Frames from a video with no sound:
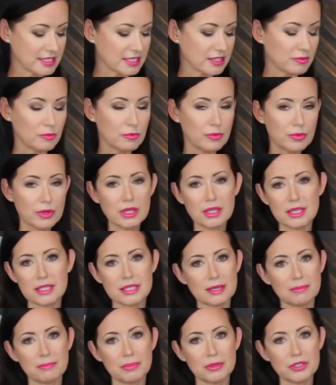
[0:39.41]
It's a really
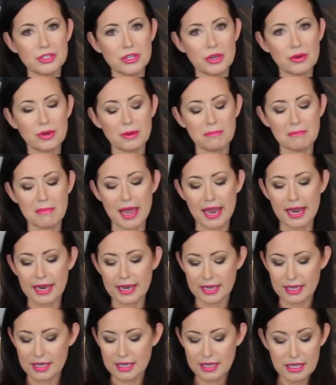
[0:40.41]
simple dough to
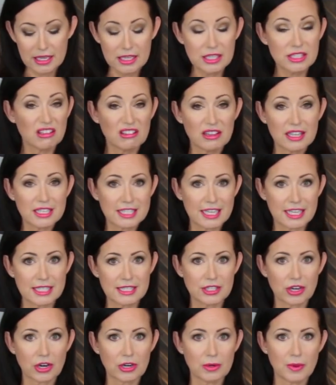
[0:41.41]
make. So let's
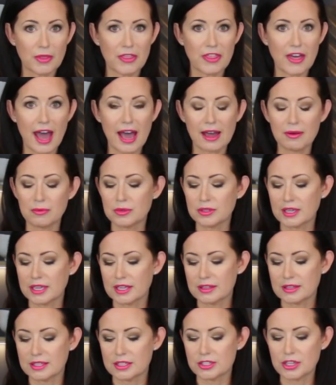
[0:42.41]
get started with that. We'll
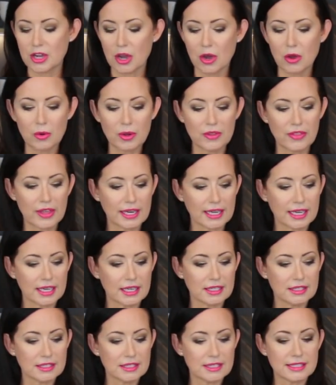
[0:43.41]
get the dough and then
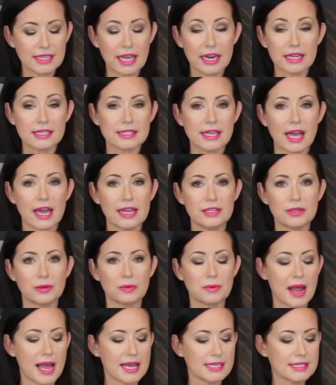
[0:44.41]
get it set aside to
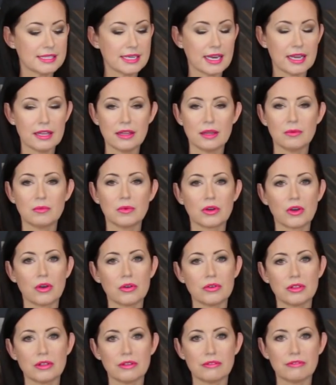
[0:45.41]
rest, and then we'll
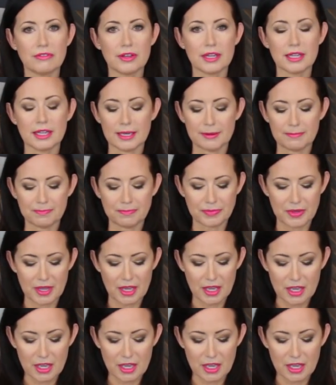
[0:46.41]
go to the filling.